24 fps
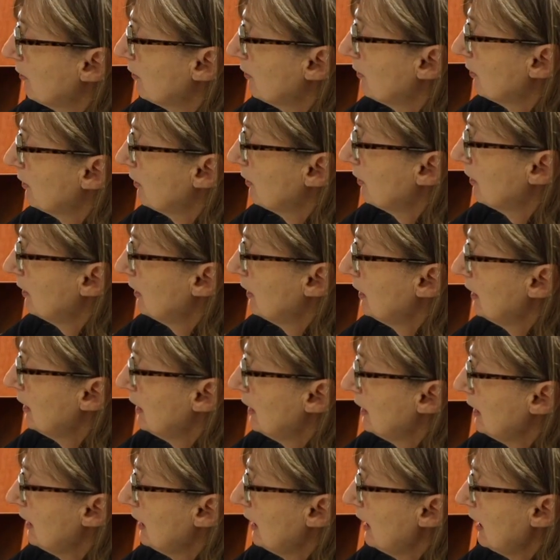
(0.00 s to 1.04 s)
Through the
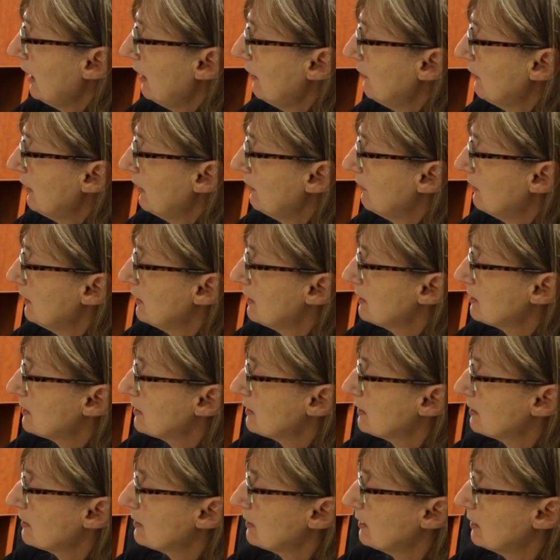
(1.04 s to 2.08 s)
years, I have learned
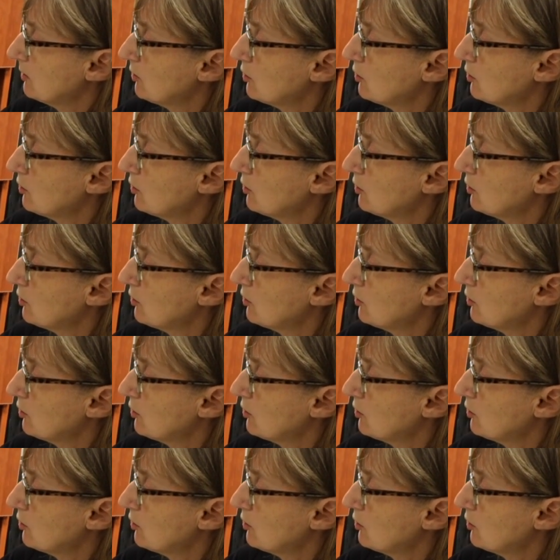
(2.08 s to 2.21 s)
tips of the